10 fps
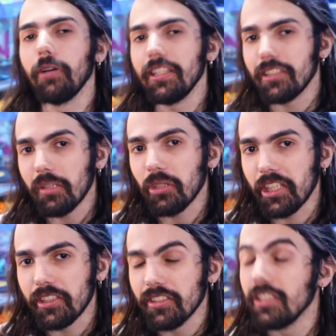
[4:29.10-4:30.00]
Android
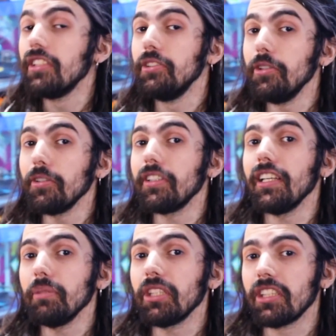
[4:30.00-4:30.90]
emulator, you
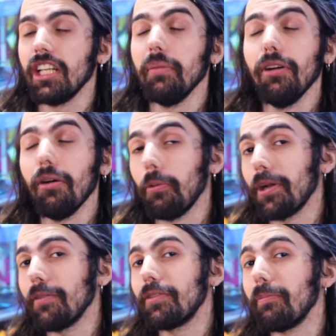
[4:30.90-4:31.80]
can become
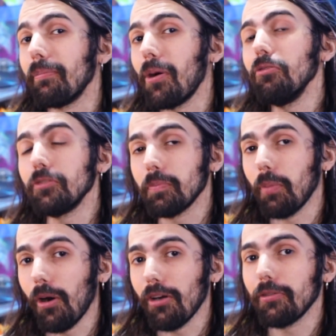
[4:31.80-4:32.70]
one of the most
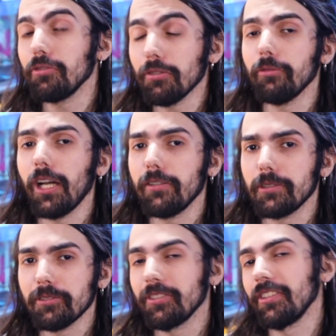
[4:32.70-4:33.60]
powerful
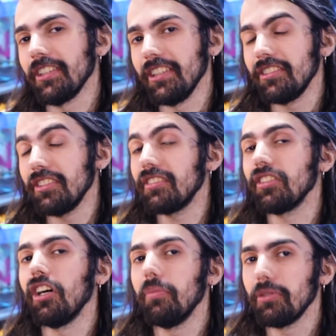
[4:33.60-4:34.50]
survivors in the
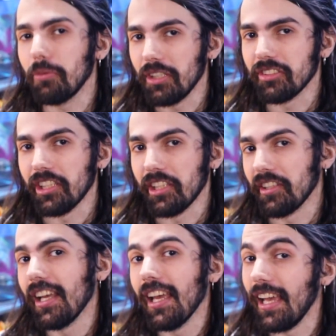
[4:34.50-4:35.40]
zombie wasteland
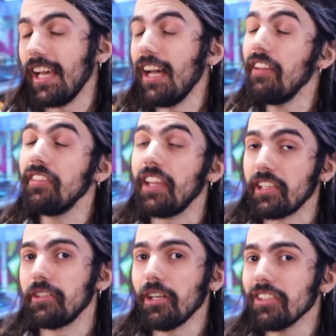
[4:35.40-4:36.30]
and
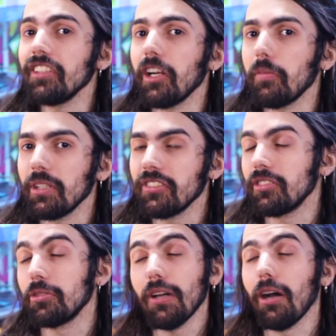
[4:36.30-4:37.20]
take your settlements
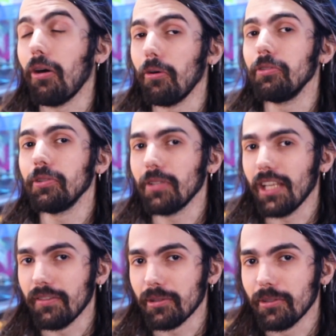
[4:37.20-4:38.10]
to a whole new
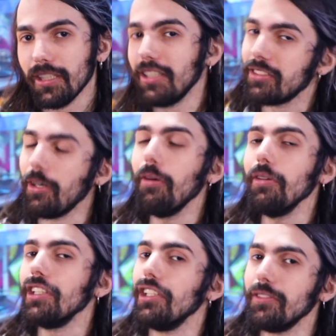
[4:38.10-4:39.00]
level.
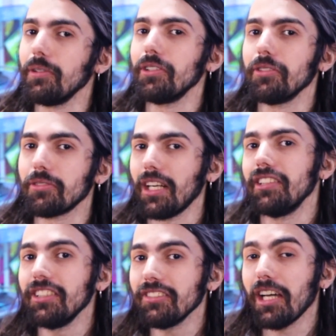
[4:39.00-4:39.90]
So, if you want to try
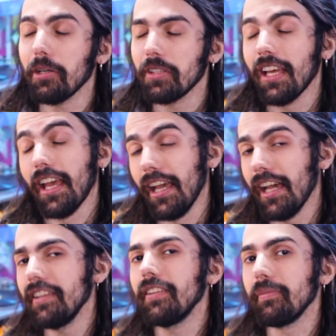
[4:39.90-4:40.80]
this out
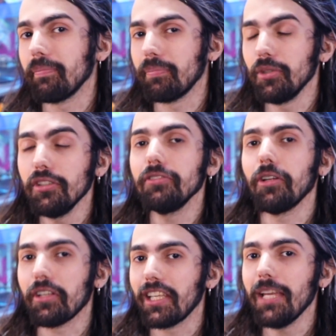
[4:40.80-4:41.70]
and improve
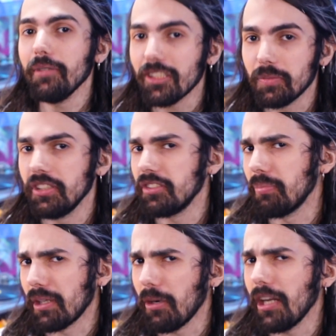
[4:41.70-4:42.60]
your gaming experience
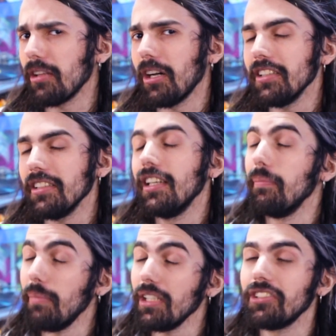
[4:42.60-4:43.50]
by quite a lot,
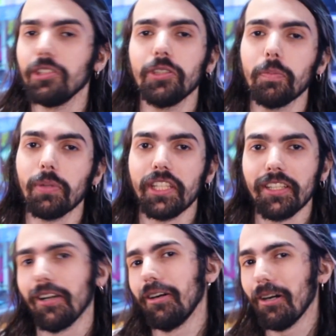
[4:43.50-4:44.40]
make sure to
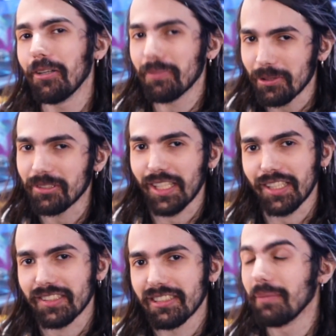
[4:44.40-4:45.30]
play on
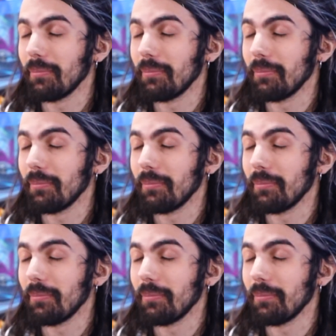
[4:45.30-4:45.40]
BlueStacks.